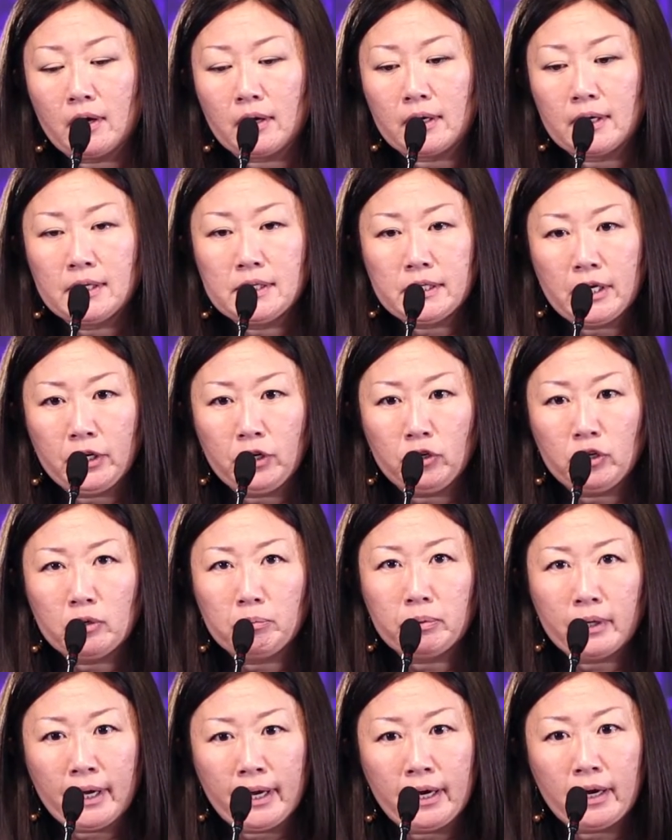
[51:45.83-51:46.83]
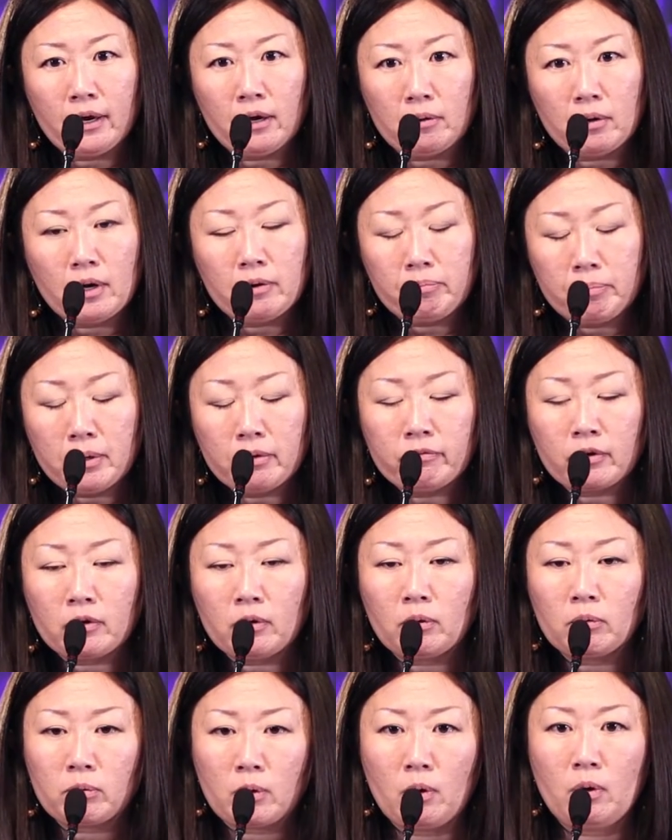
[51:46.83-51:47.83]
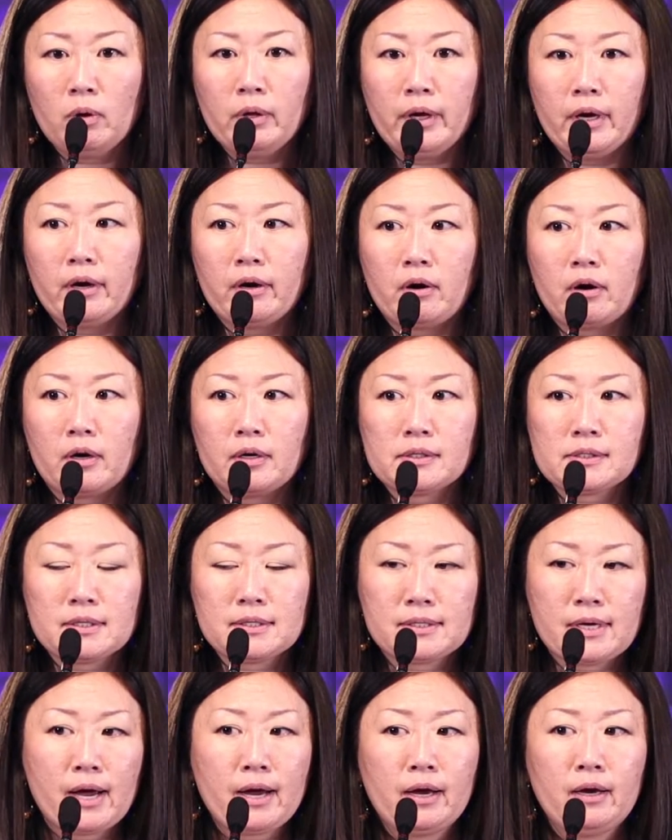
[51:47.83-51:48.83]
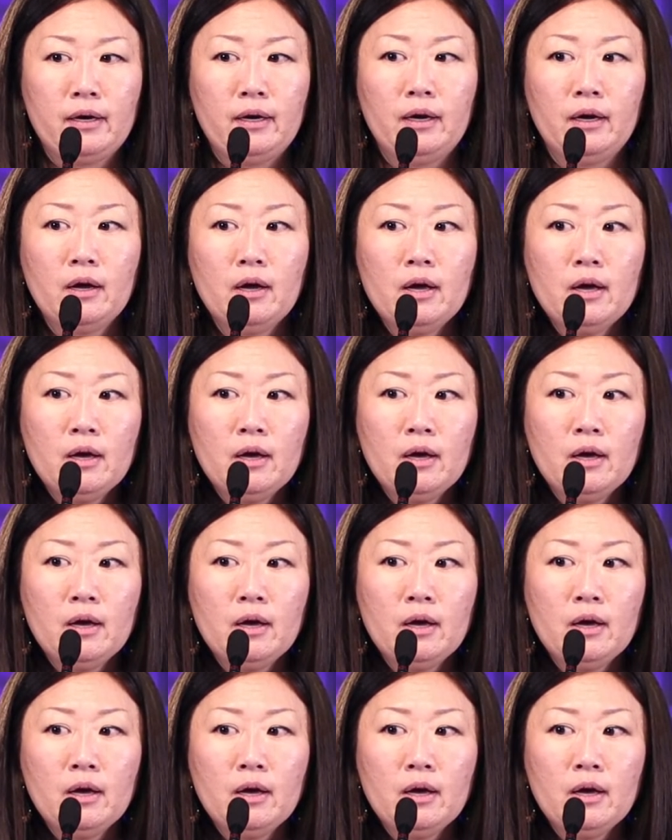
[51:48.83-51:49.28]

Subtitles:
continue to play a pivotal role in our society.